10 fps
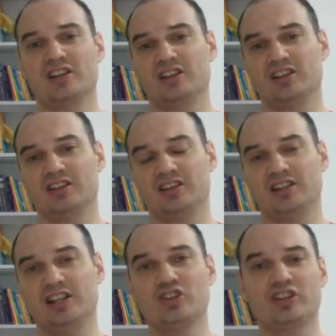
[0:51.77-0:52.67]

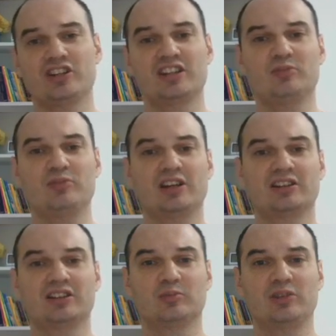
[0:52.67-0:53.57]
Later he get
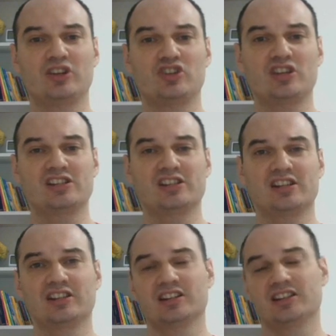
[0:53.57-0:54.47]
back to playing chess,
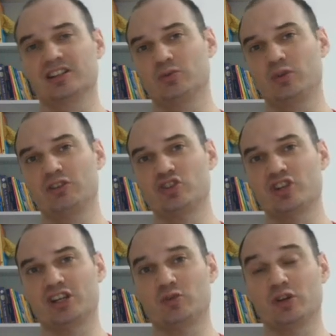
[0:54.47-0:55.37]
and we will
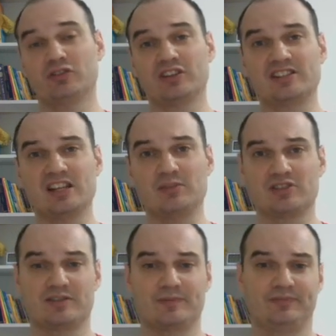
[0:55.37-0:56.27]
check one of his games.